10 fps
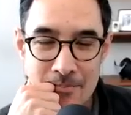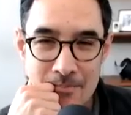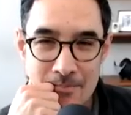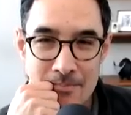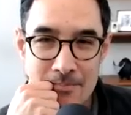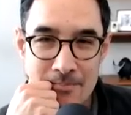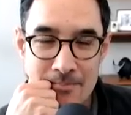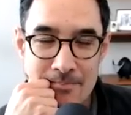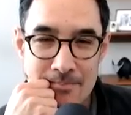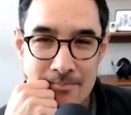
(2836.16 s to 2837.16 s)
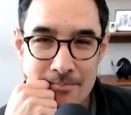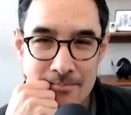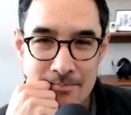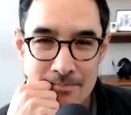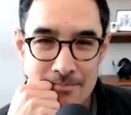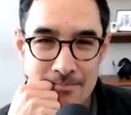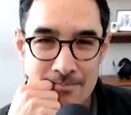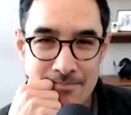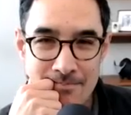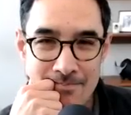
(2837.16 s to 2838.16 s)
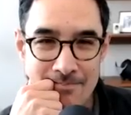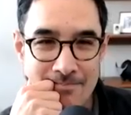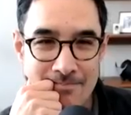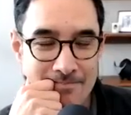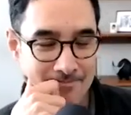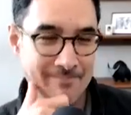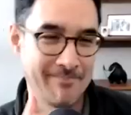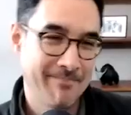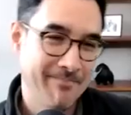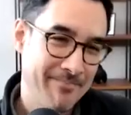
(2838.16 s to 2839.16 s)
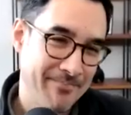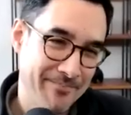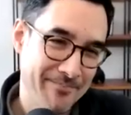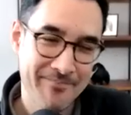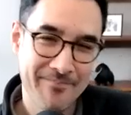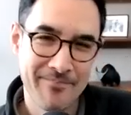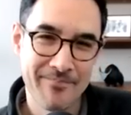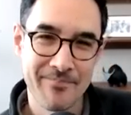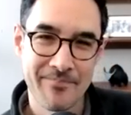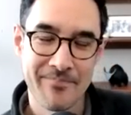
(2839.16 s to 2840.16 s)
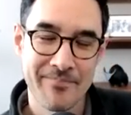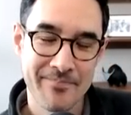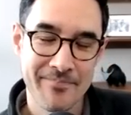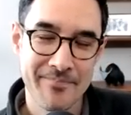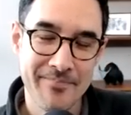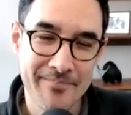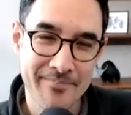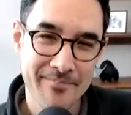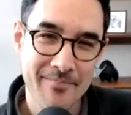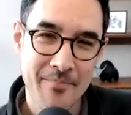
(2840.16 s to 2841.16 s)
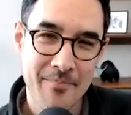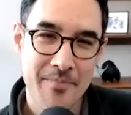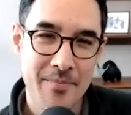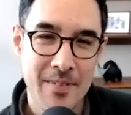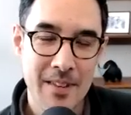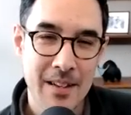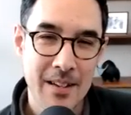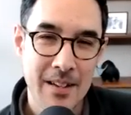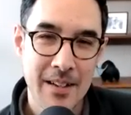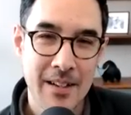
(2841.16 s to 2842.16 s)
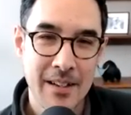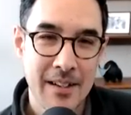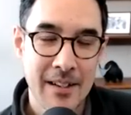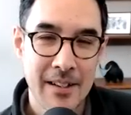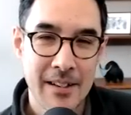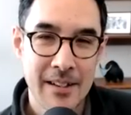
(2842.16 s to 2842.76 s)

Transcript: (not speaking)